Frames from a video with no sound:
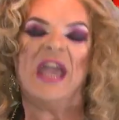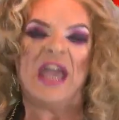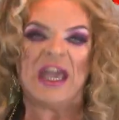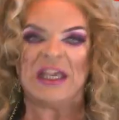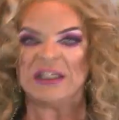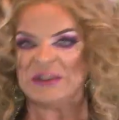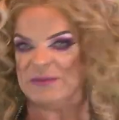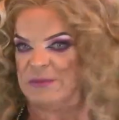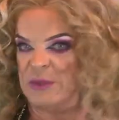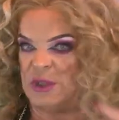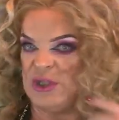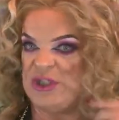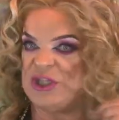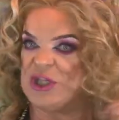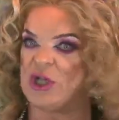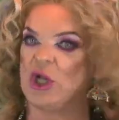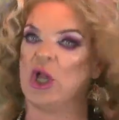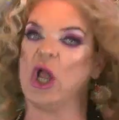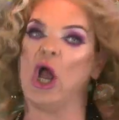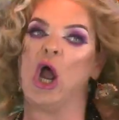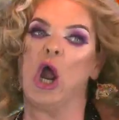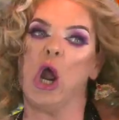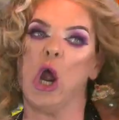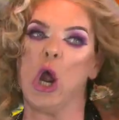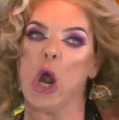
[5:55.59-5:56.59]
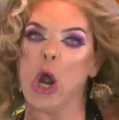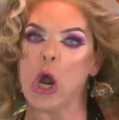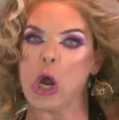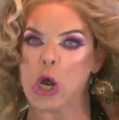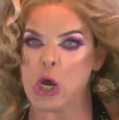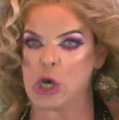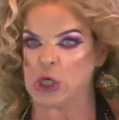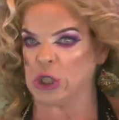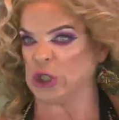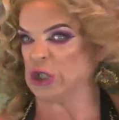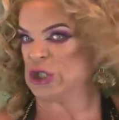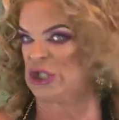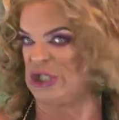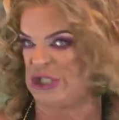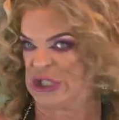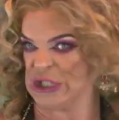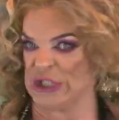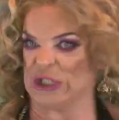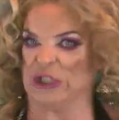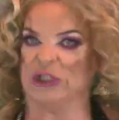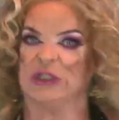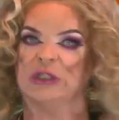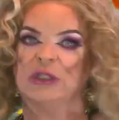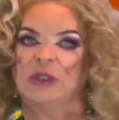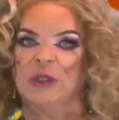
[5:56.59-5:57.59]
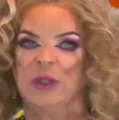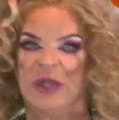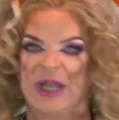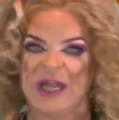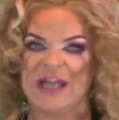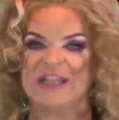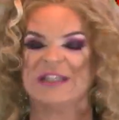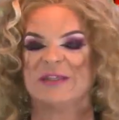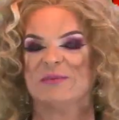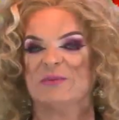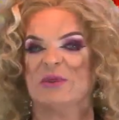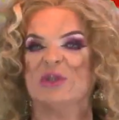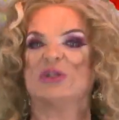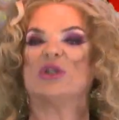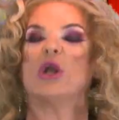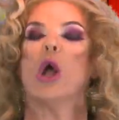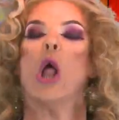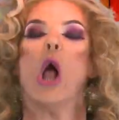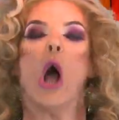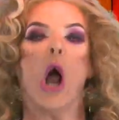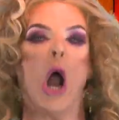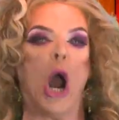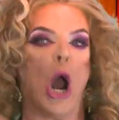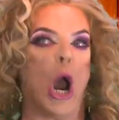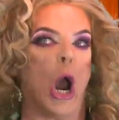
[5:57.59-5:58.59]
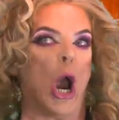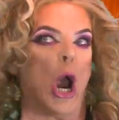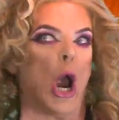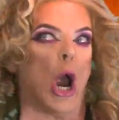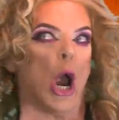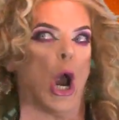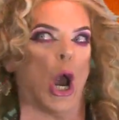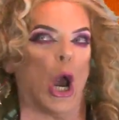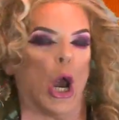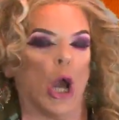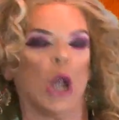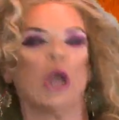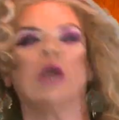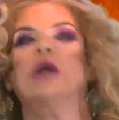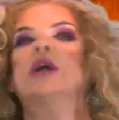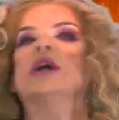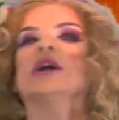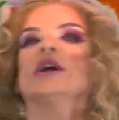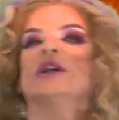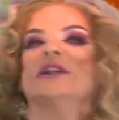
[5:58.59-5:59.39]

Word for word: is musical hers, Okay, it's musical her.